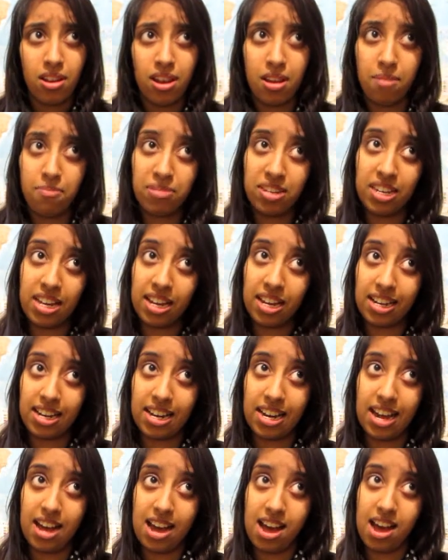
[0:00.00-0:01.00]
in
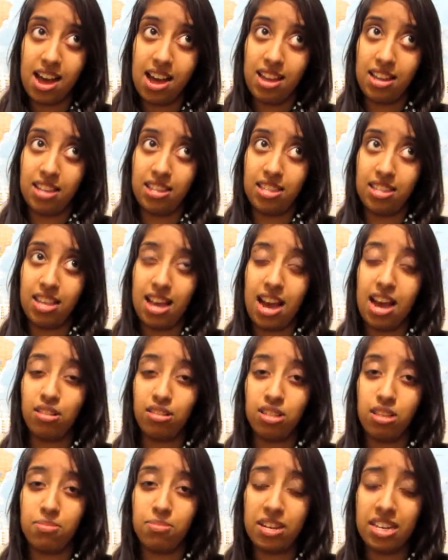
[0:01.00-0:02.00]
particular in the
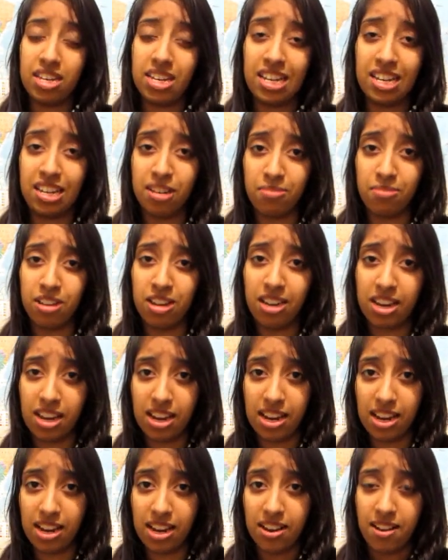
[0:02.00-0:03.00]
LGBT
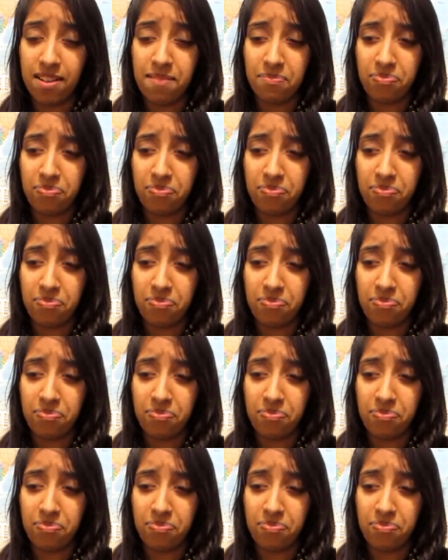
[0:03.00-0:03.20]
community,